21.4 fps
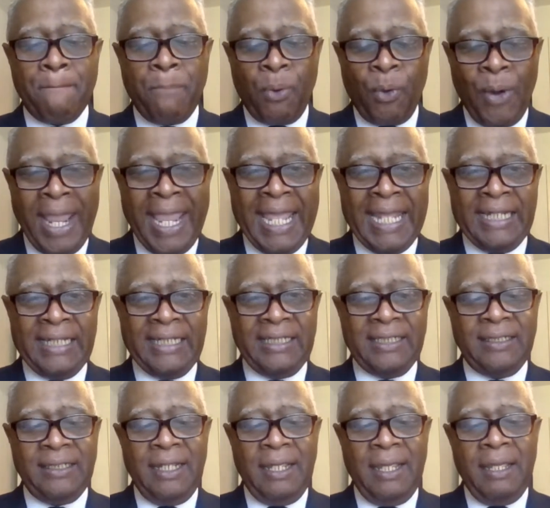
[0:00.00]

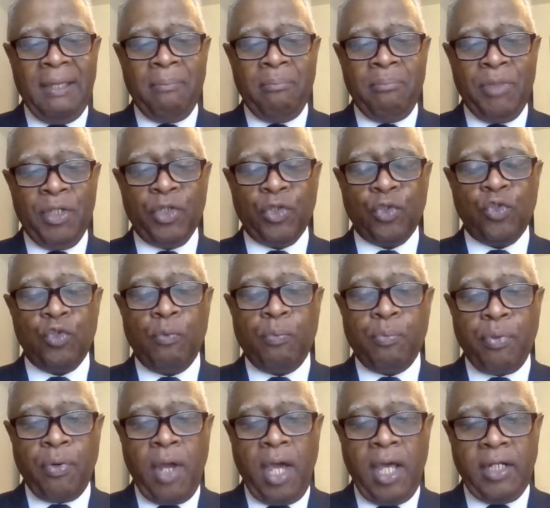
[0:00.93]
branded medical
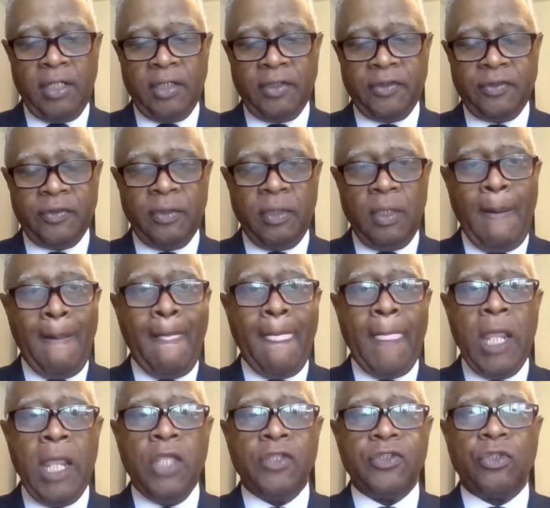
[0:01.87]
products.
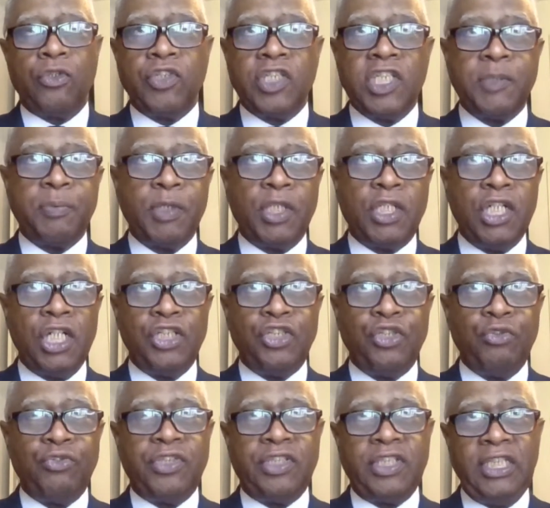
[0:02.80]
So just
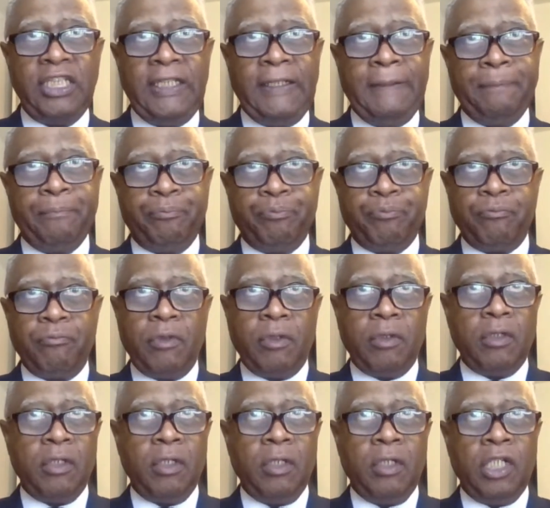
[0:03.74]
because you see
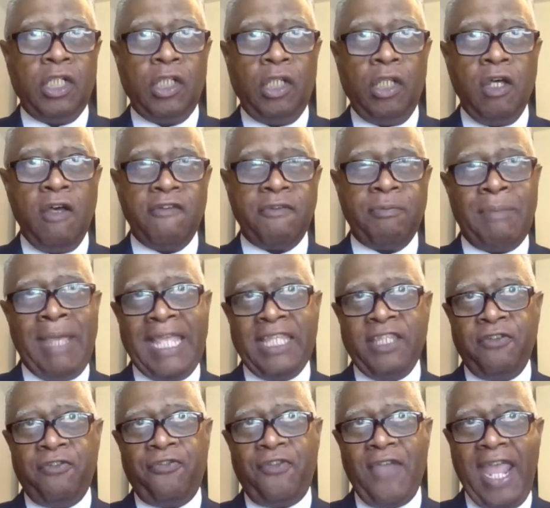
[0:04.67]
gloves
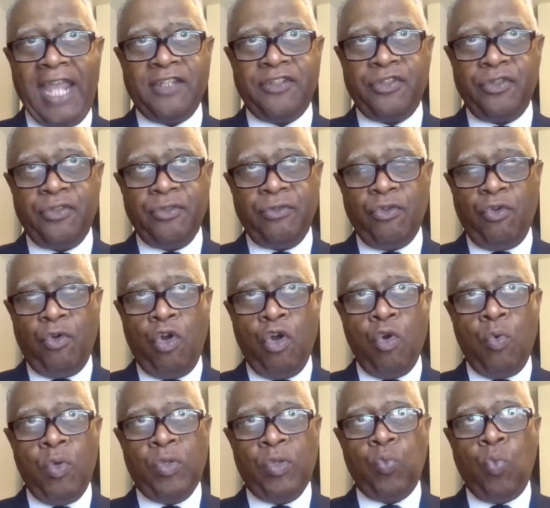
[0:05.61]
manufactured
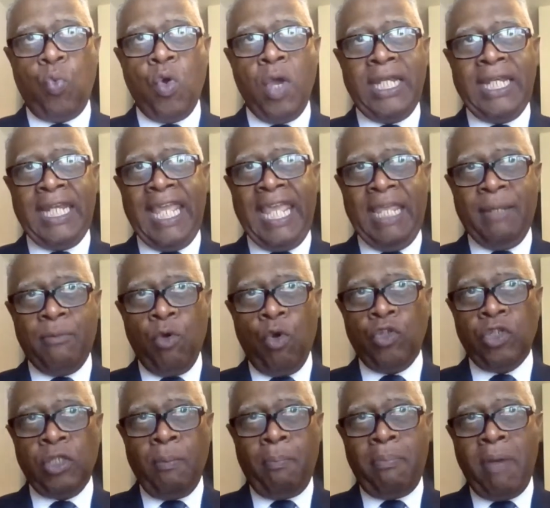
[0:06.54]
or with one
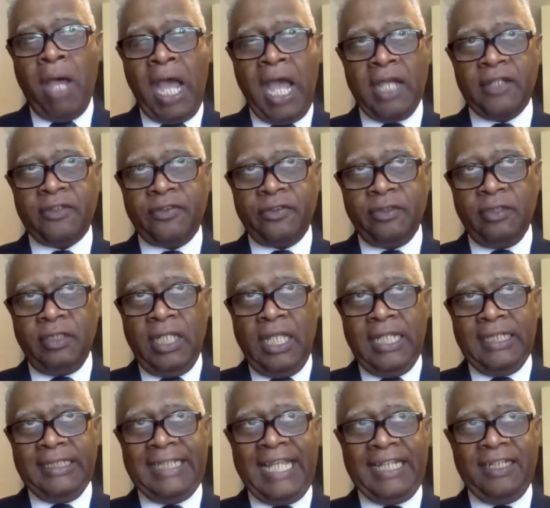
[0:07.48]
name on the box,
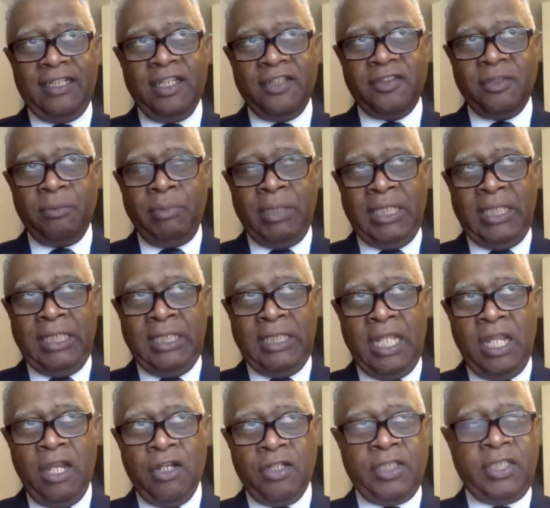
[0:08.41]
that doesn't
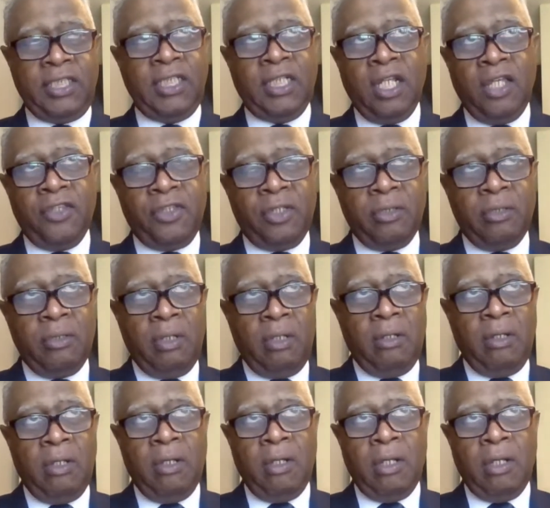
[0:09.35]
mean there are 10 other